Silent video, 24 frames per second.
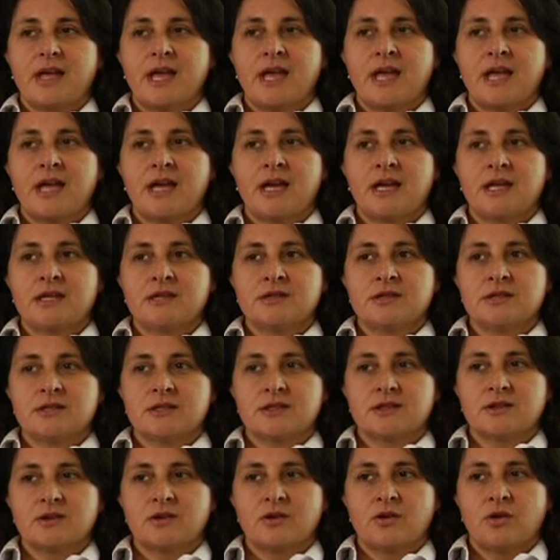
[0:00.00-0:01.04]
And
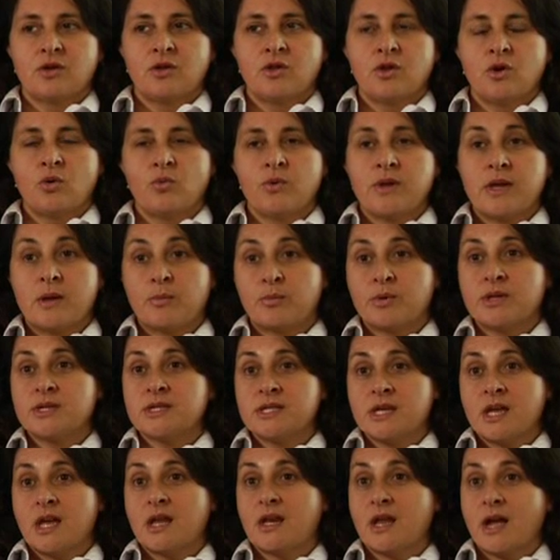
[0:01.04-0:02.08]
although we
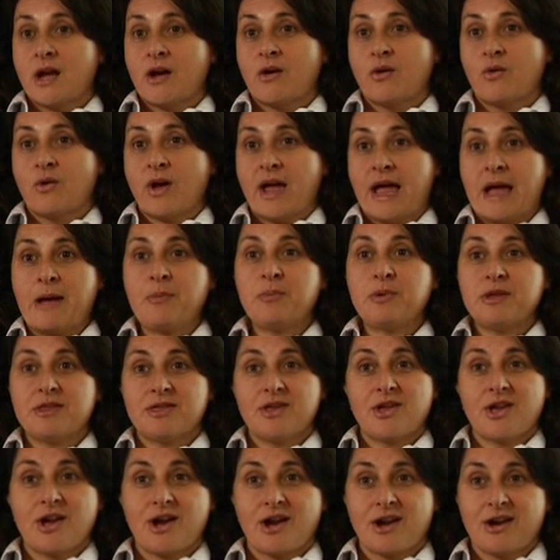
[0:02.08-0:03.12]
appreciate how happy
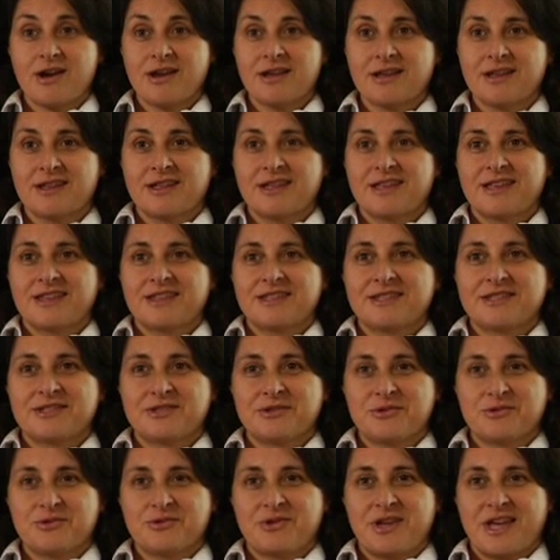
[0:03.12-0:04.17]
they are
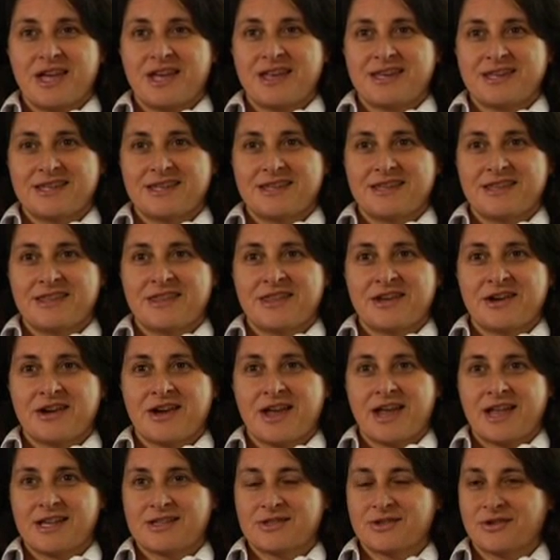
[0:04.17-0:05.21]
to get their
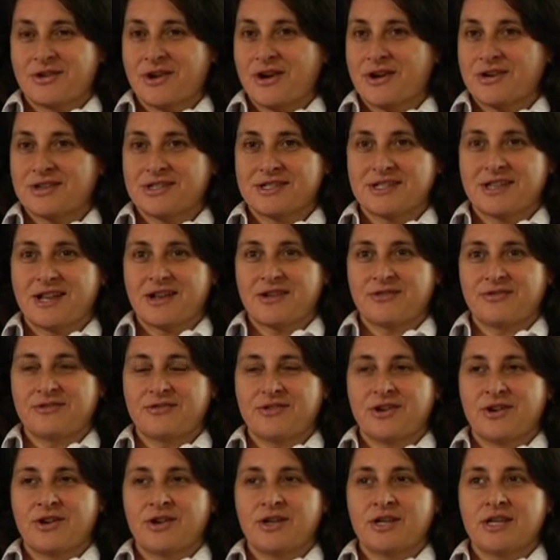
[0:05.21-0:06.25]
hands on our
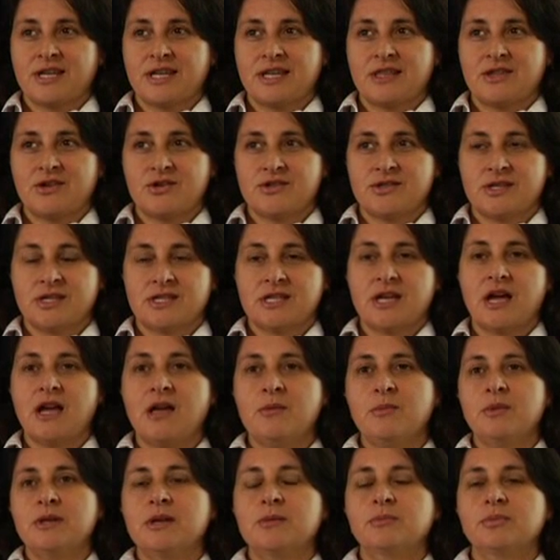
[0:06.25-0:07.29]
stuff early, there's a
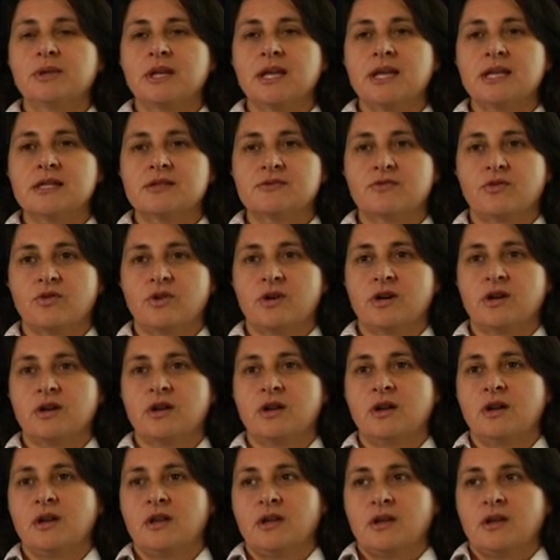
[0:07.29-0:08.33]
time and a place for